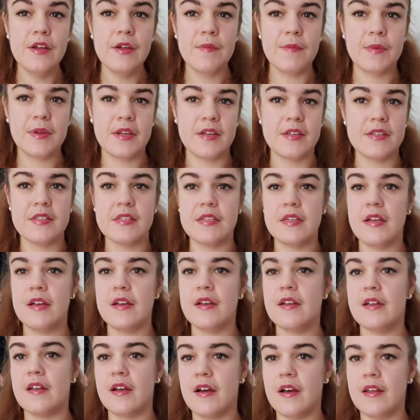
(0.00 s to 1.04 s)
because
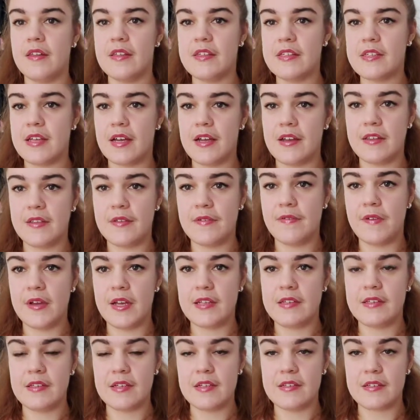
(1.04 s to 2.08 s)
the other side of the
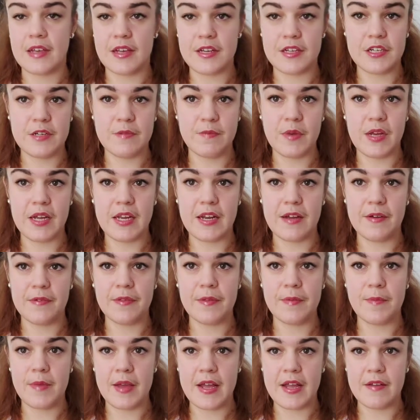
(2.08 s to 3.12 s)
facing is actually made out of
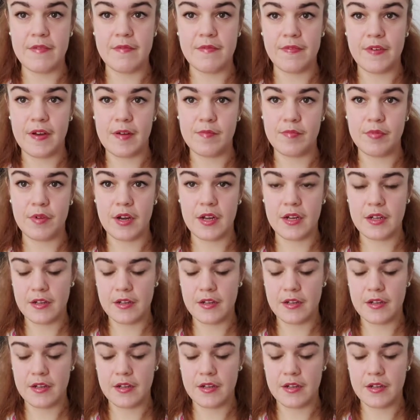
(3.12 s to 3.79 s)
the main fabric.